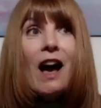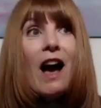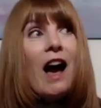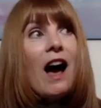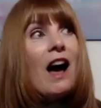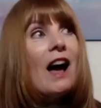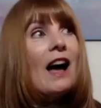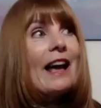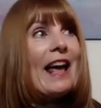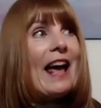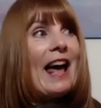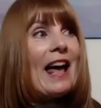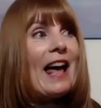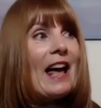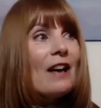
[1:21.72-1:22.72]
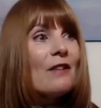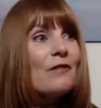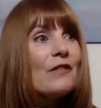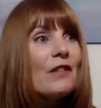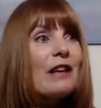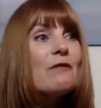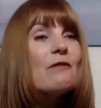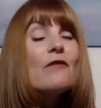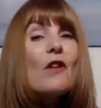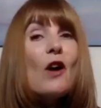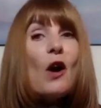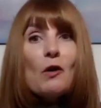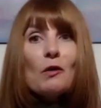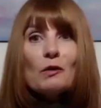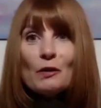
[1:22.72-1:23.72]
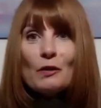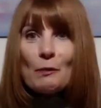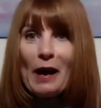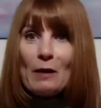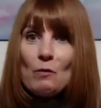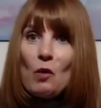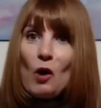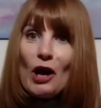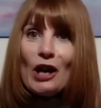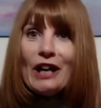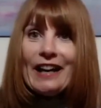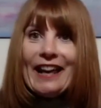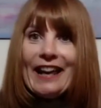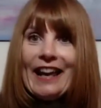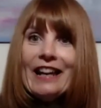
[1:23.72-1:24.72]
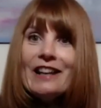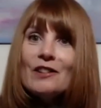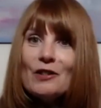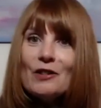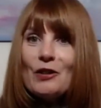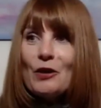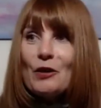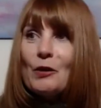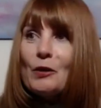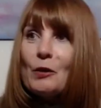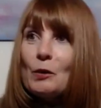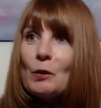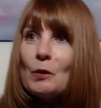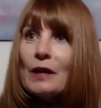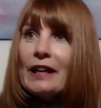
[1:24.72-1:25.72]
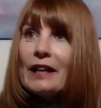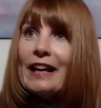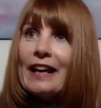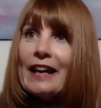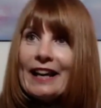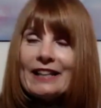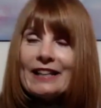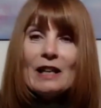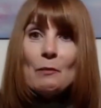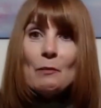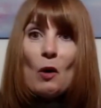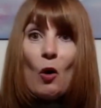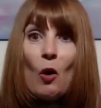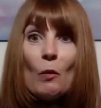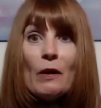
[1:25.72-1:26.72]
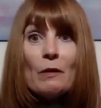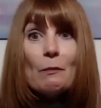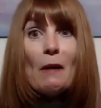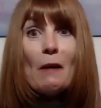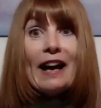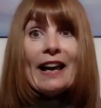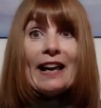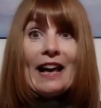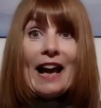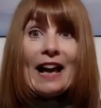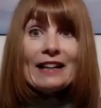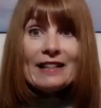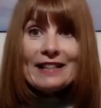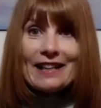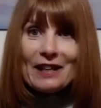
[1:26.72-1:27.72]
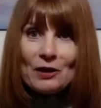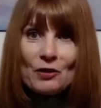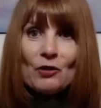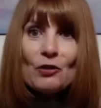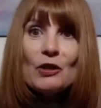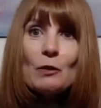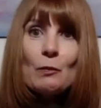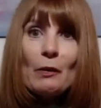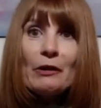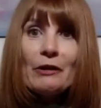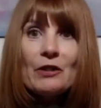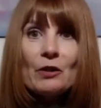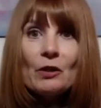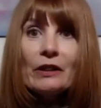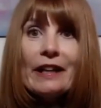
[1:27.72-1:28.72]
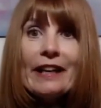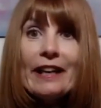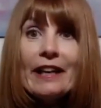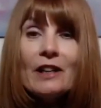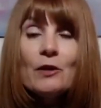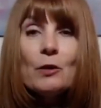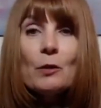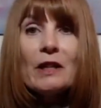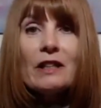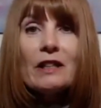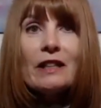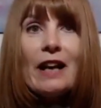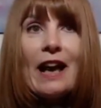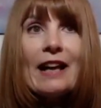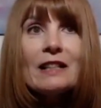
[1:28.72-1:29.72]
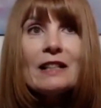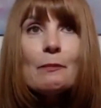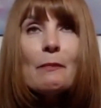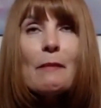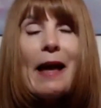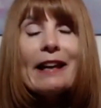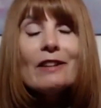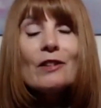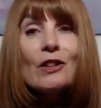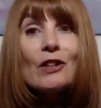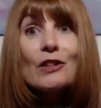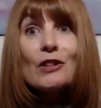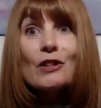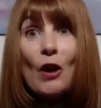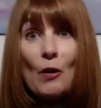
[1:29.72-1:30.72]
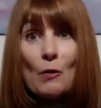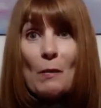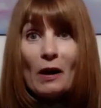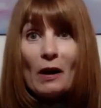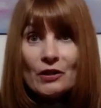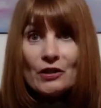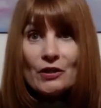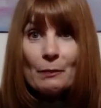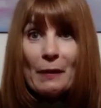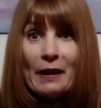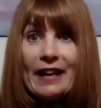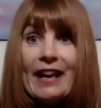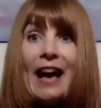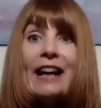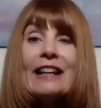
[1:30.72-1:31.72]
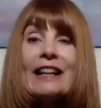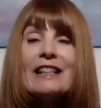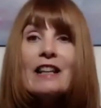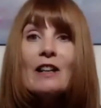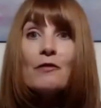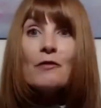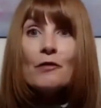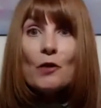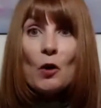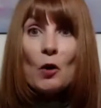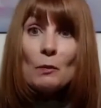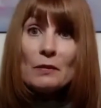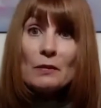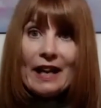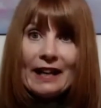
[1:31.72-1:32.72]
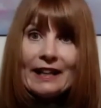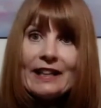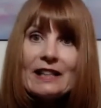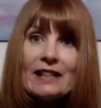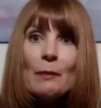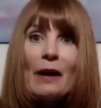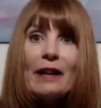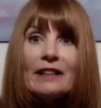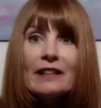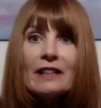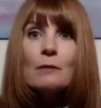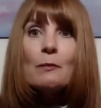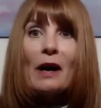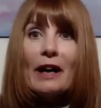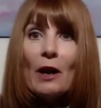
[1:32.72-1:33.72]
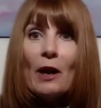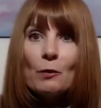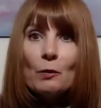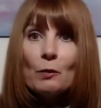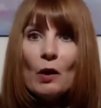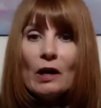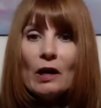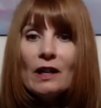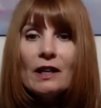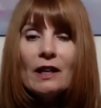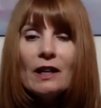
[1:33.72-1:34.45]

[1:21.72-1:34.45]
I have evolved my work into connecting more with my ancestral spiritual lineage, which has meant so much to me, and it's informed and expanded my own work.